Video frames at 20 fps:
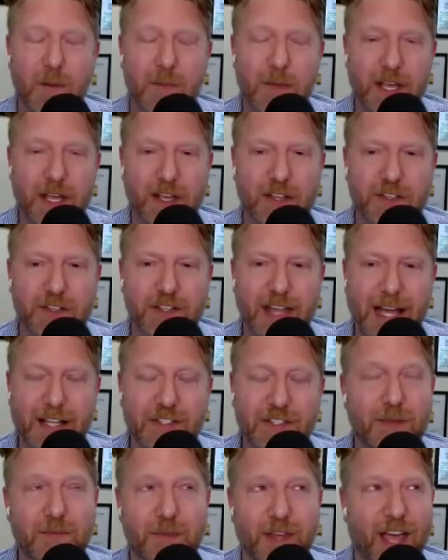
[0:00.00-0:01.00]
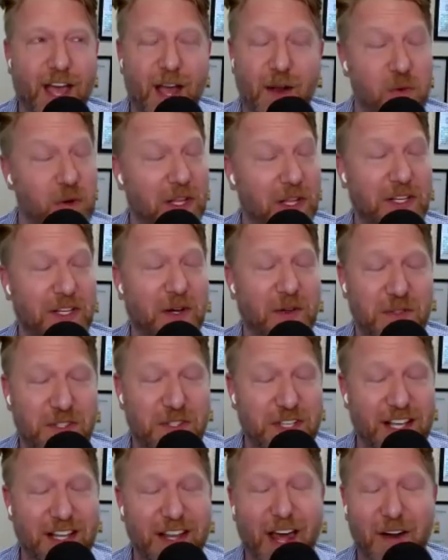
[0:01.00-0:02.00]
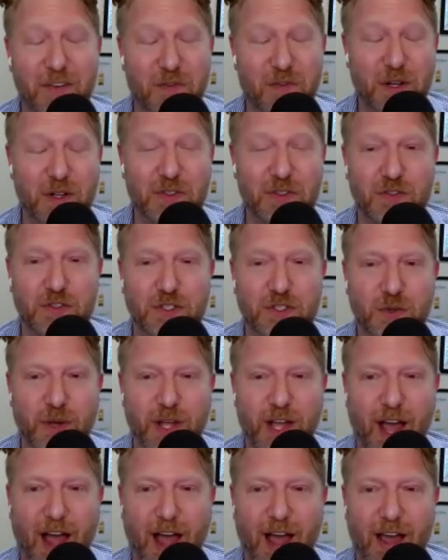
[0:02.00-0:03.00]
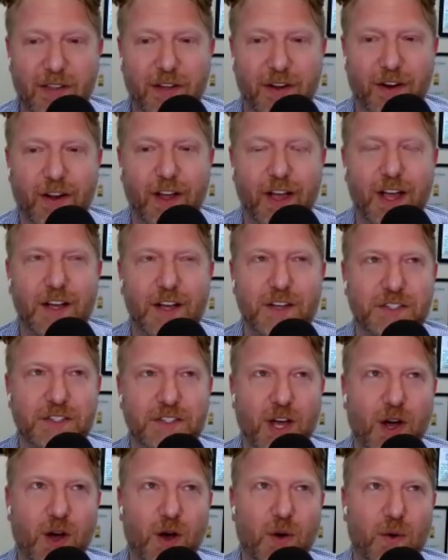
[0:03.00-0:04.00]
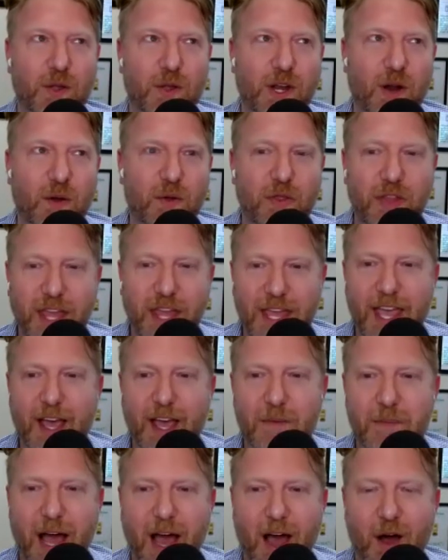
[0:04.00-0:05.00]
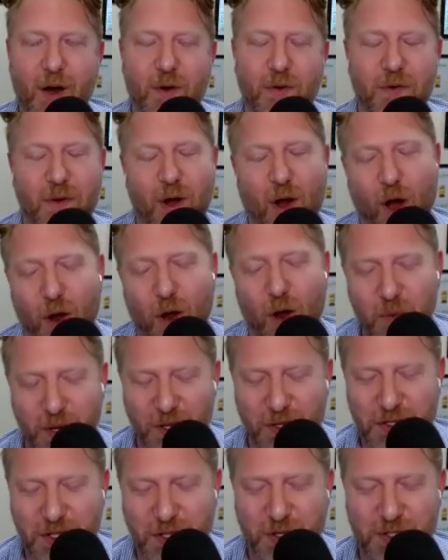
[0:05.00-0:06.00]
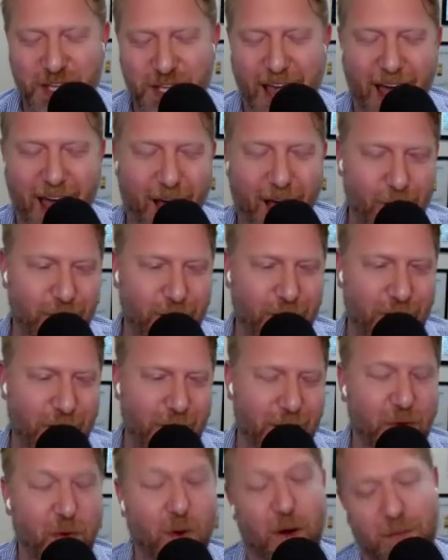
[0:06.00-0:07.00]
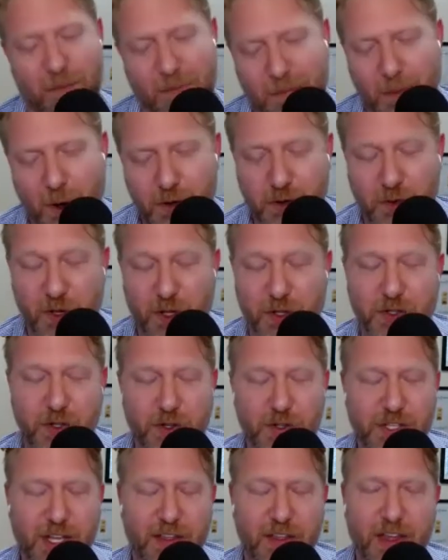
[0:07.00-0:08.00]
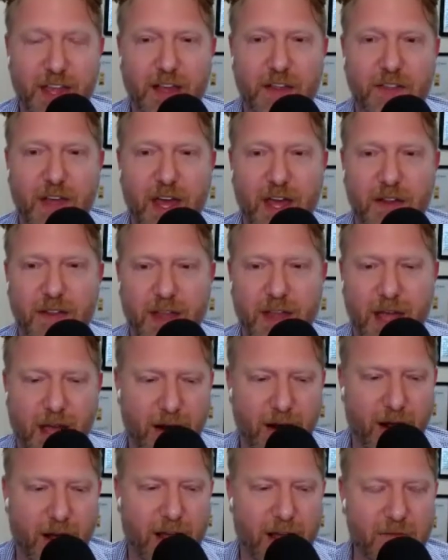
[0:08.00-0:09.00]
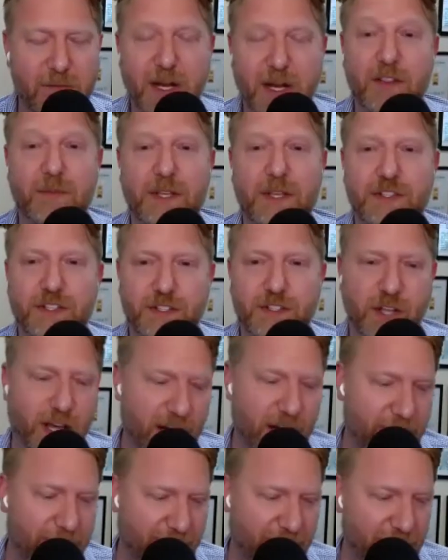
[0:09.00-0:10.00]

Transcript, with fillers: because that's something I really don't see a lot of realtors doing either. So mm-hmm. you know, thinking about all realtors have well, most realtors I think that that uh, have been in the business long enough